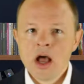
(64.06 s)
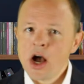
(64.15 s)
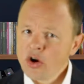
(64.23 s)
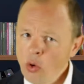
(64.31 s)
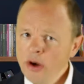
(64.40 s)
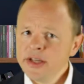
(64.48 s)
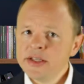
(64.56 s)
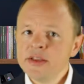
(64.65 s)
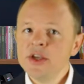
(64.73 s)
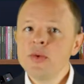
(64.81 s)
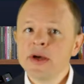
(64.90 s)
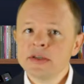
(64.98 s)
According to the
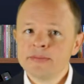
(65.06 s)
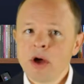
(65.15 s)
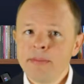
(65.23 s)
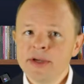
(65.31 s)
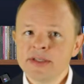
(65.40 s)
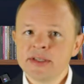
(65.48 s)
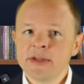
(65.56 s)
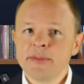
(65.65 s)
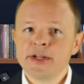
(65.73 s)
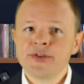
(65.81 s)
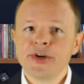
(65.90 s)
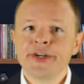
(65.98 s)
U.S. Small Business
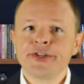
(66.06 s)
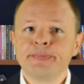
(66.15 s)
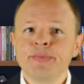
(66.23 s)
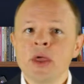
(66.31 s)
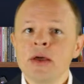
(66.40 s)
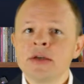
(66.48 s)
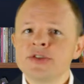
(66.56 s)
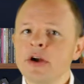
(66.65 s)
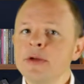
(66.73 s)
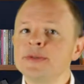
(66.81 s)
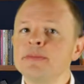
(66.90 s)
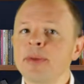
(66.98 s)
Administration,
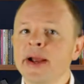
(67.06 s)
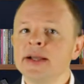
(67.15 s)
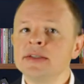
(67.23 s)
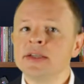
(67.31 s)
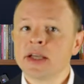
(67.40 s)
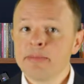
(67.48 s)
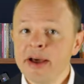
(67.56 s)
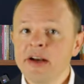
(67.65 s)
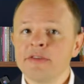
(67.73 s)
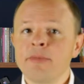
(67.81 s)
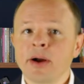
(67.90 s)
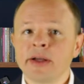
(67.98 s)
startups and brands in
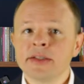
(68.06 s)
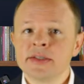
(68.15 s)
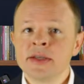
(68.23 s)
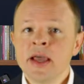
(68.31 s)
competitive markets